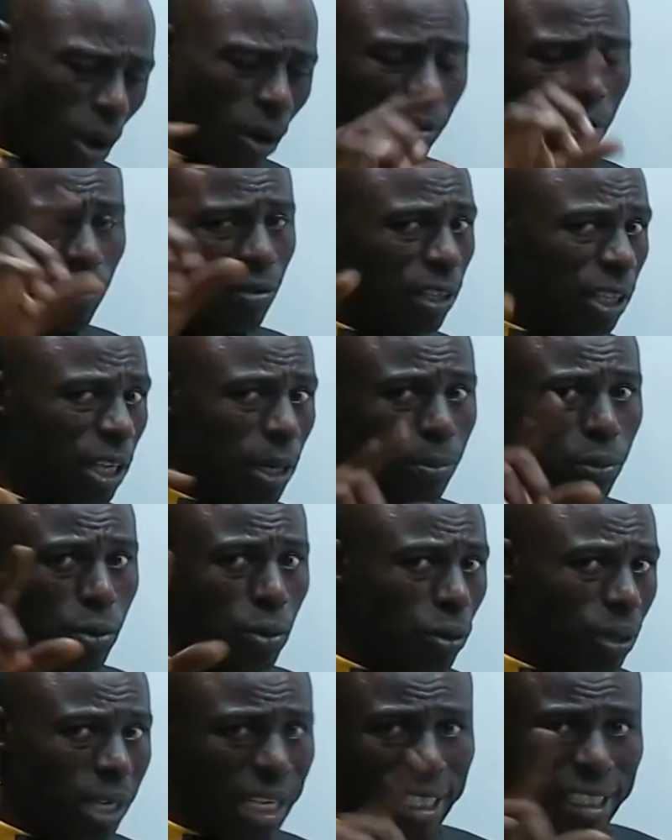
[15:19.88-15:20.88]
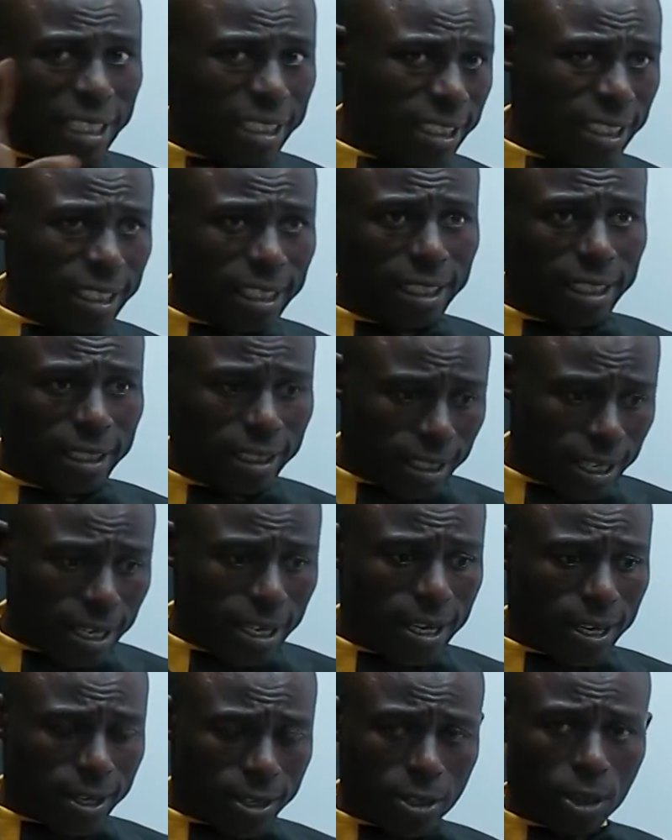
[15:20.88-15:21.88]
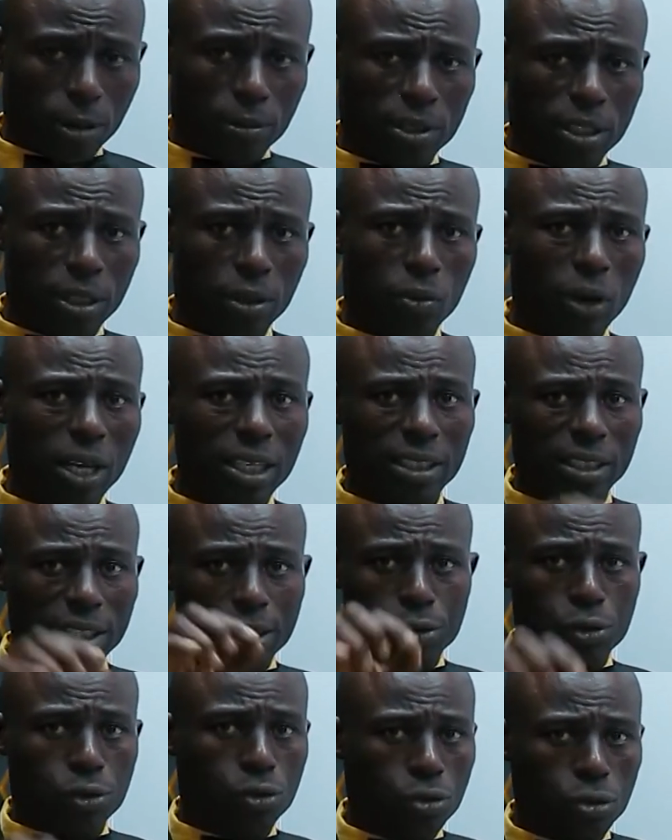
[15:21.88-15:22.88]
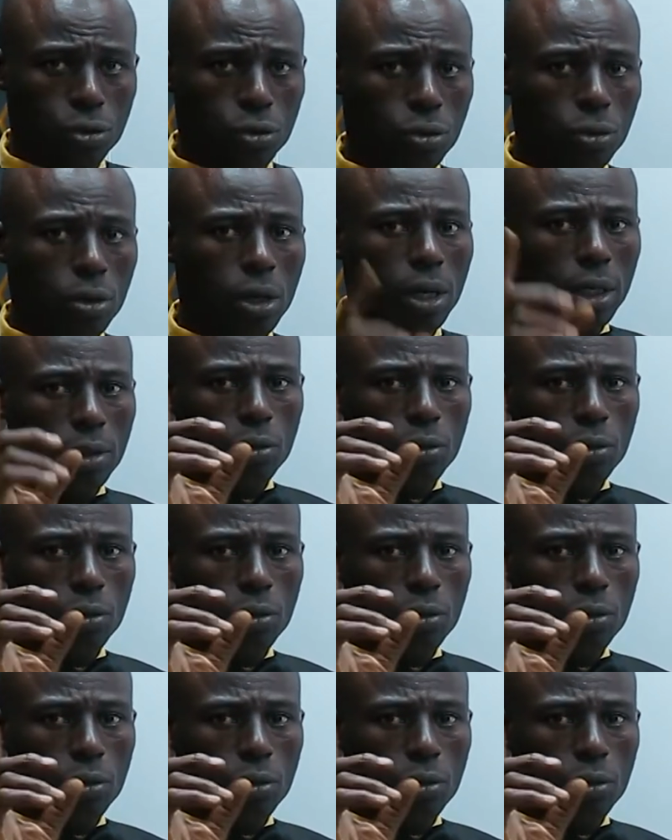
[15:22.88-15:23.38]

power of the variable in the something, when it is 2,